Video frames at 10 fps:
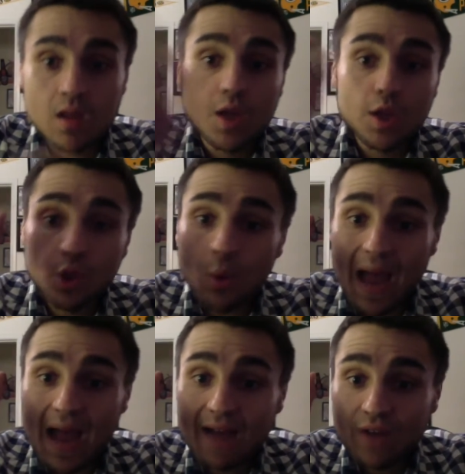You
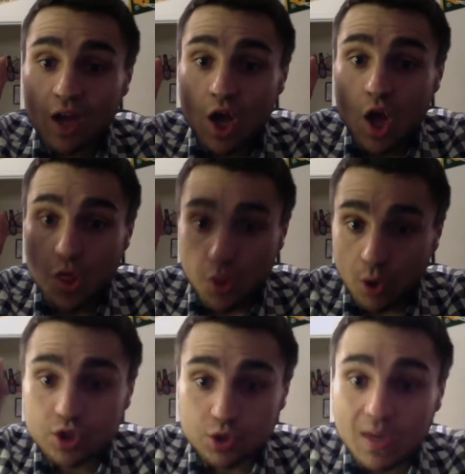have
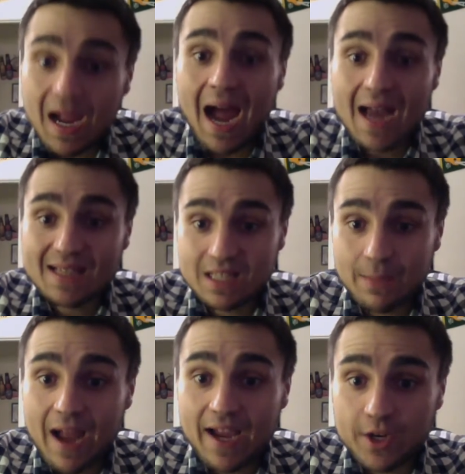those 3 guys in the
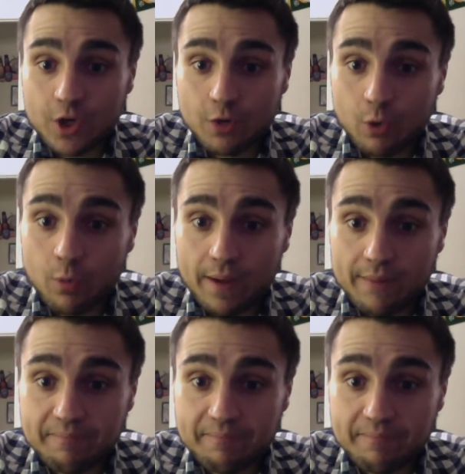back end of your bullpen.